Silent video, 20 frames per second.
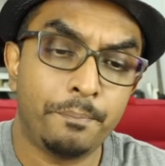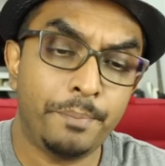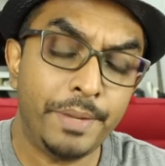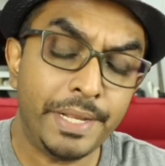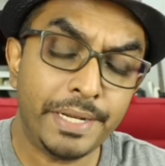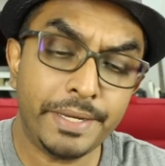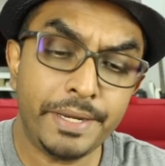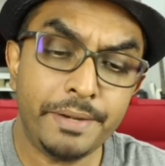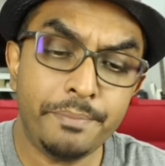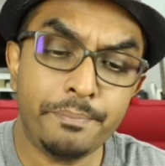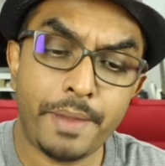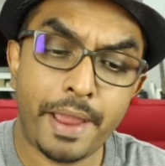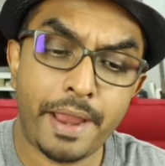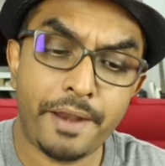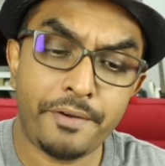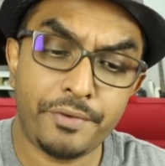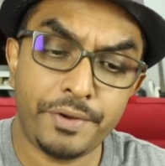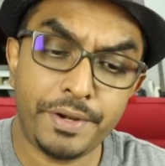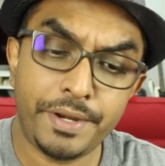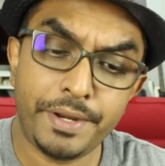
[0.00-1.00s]
Built-in
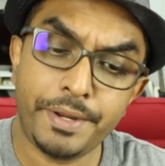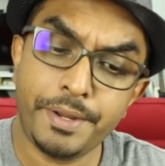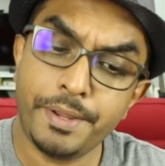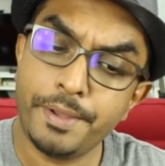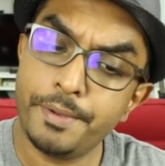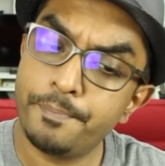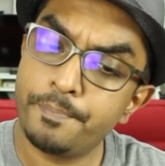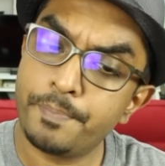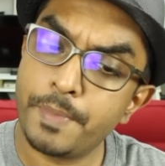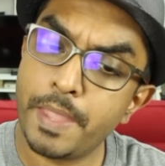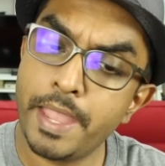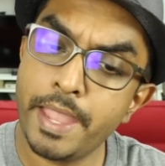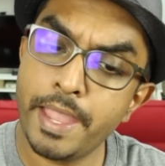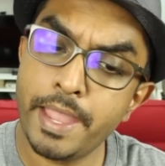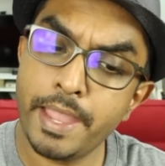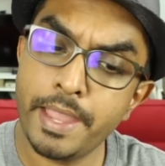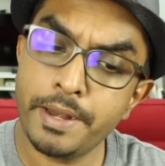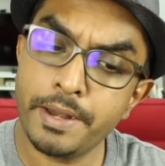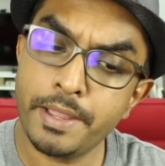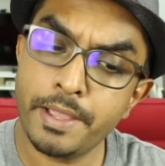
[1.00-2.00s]
battery
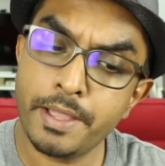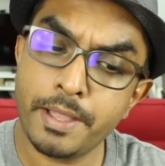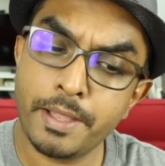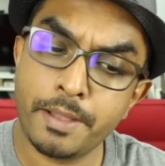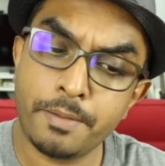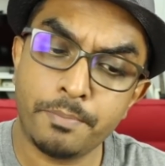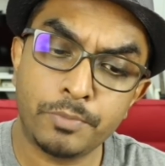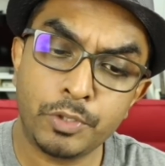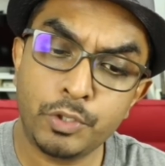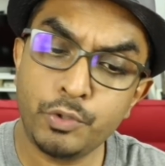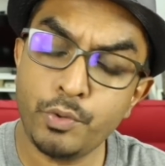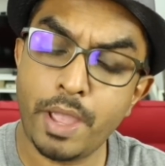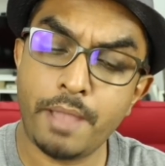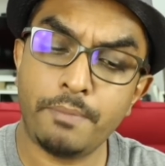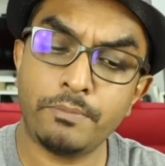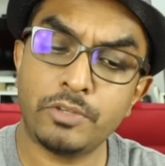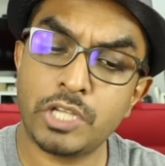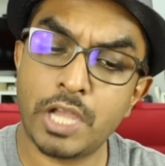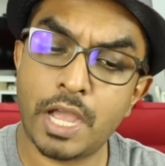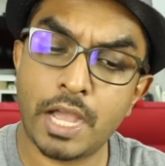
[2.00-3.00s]
and 2
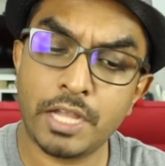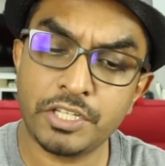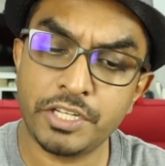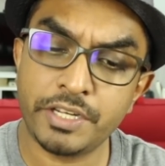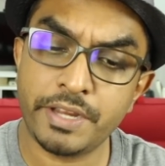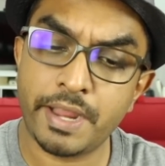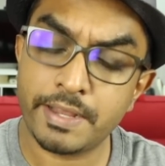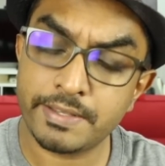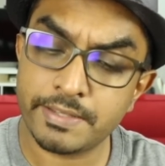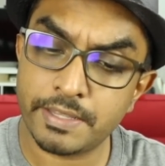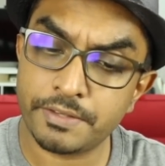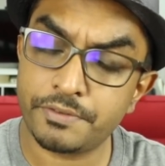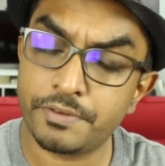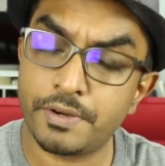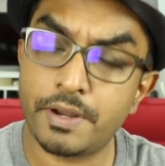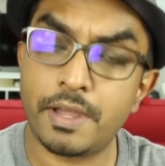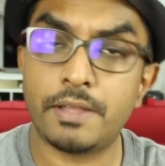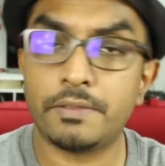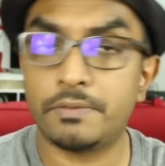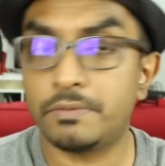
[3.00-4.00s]
amp charging,
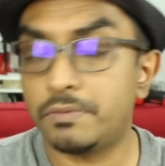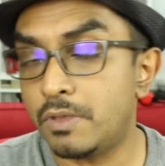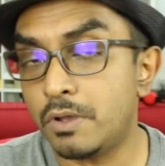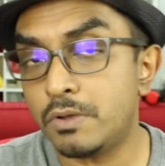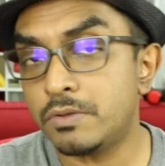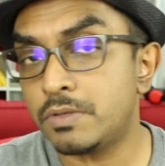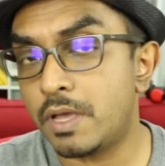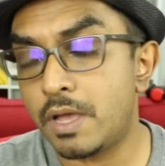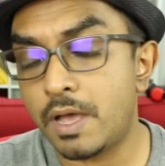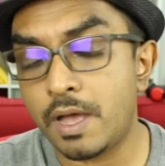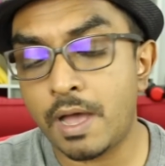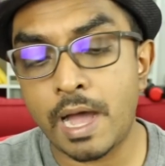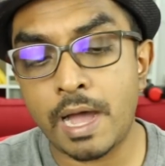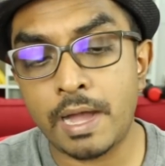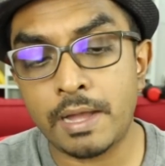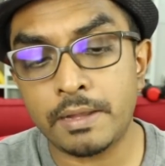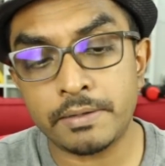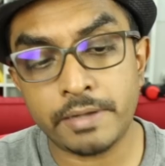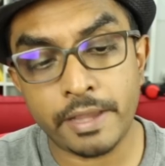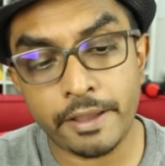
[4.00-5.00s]
etc. Those
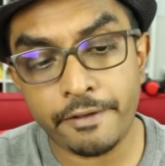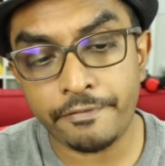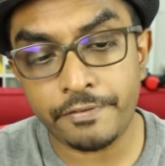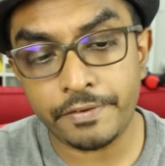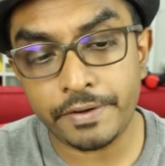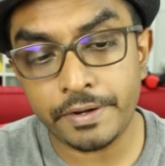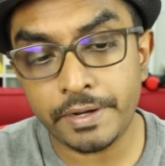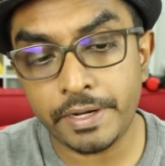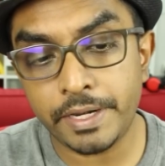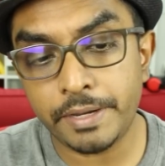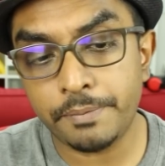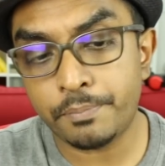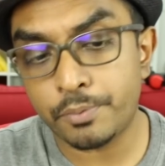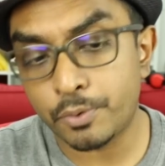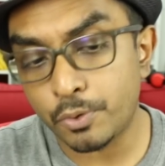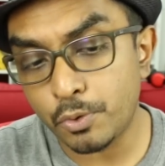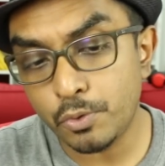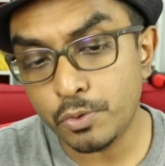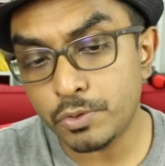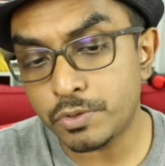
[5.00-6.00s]
are definitely
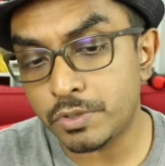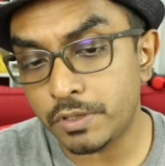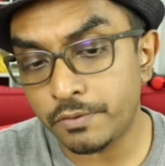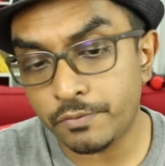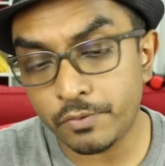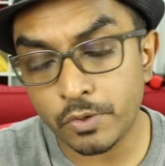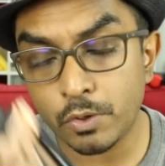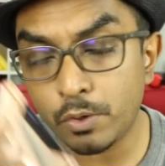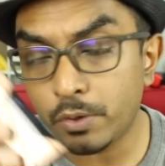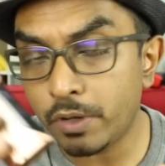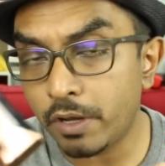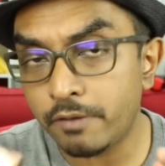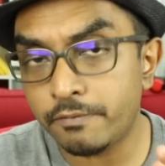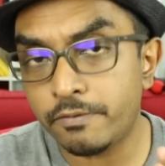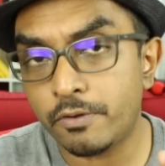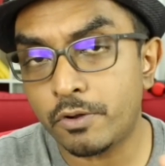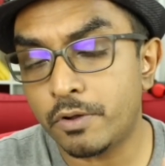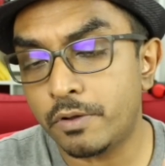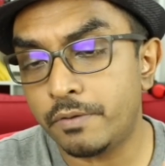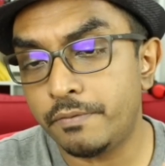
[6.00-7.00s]
pros. If you're looking
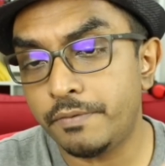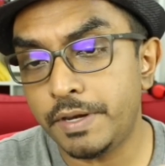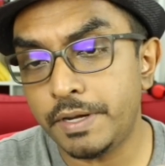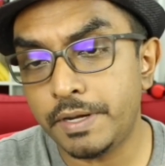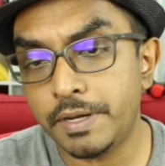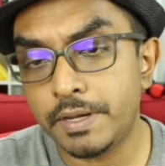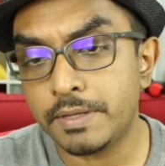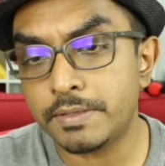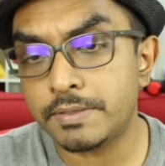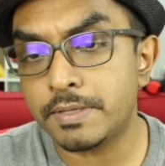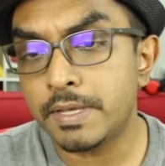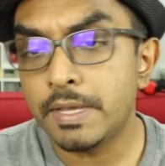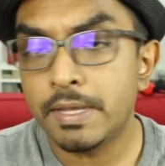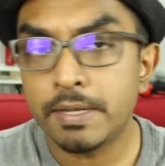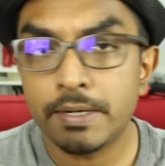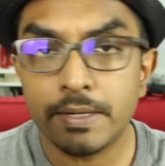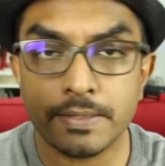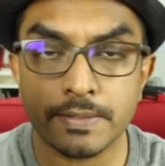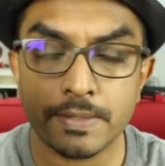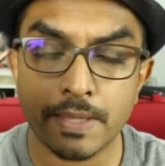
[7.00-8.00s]
for convenience,
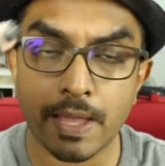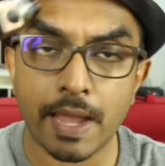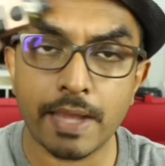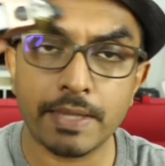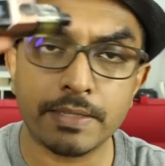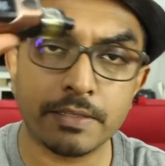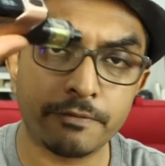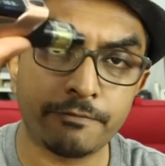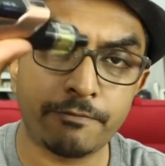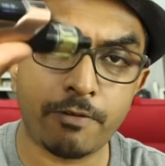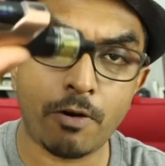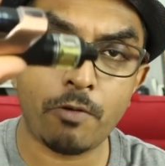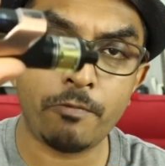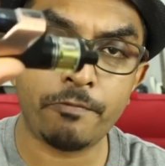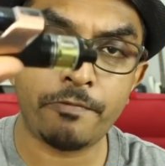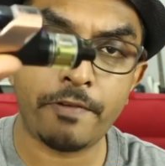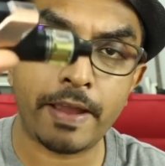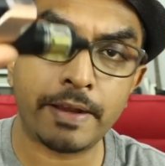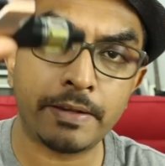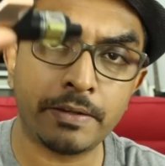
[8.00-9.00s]
the size, the
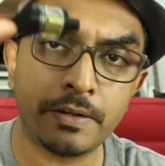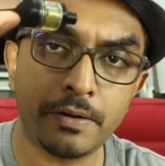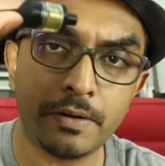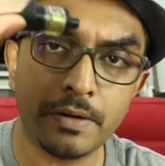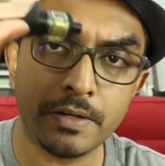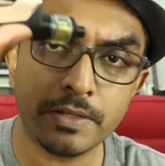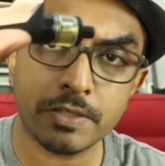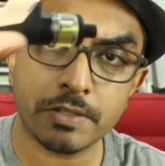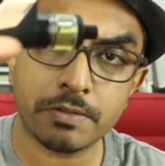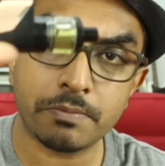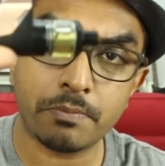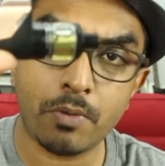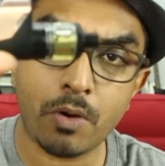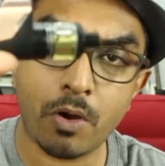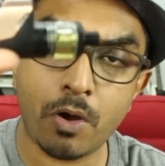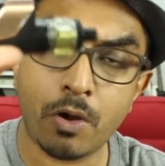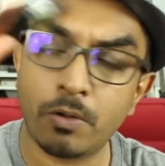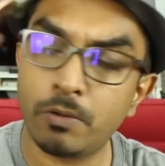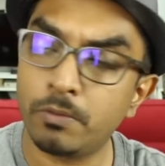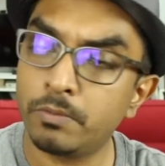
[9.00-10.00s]
form factor is
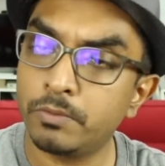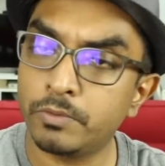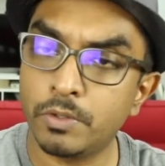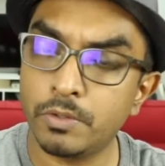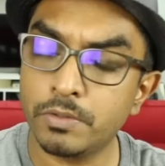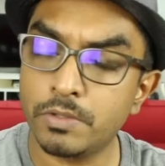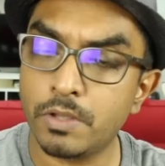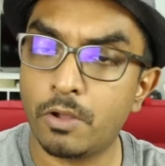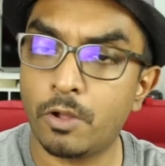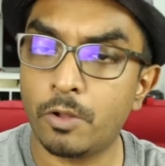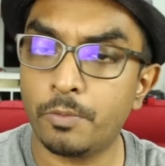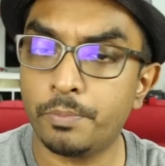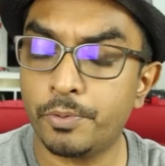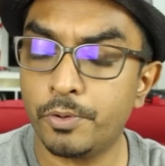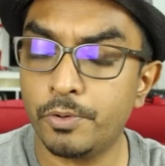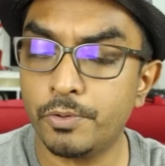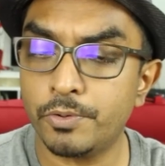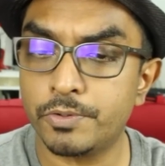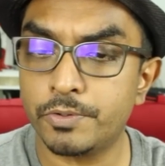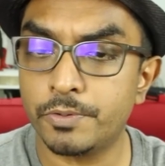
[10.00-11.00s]
small. Those are all
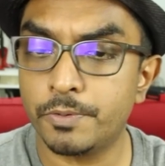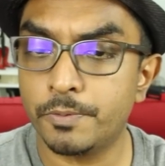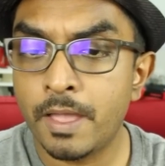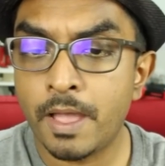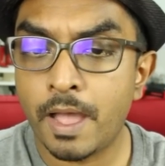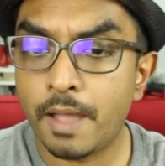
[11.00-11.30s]
pros.